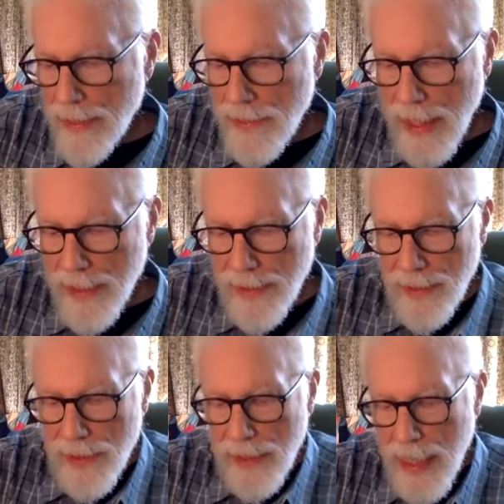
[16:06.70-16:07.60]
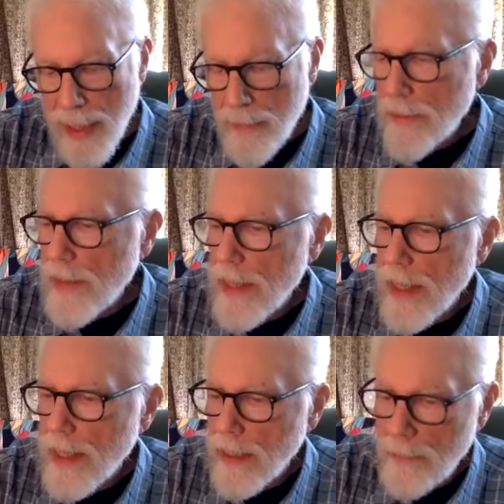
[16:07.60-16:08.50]
Then the name of
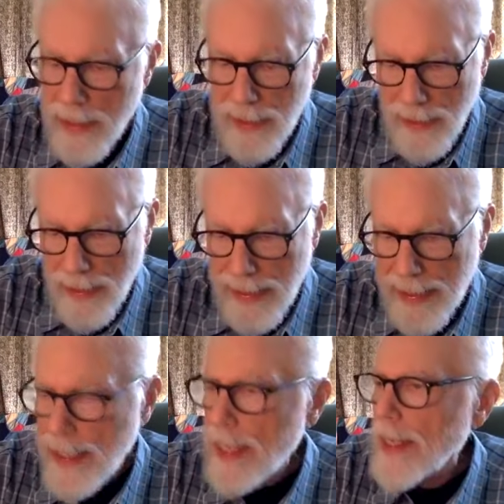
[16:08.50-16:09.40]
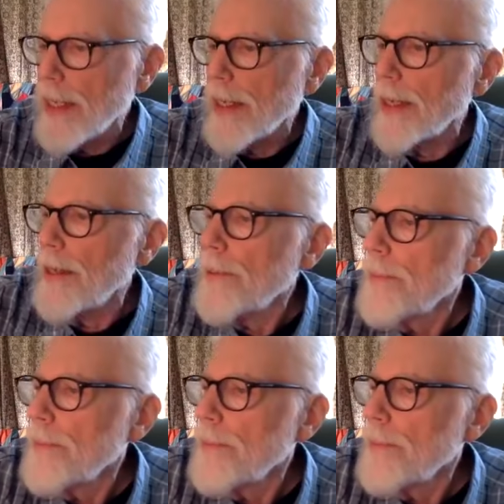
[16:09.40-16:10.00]
the elemental king.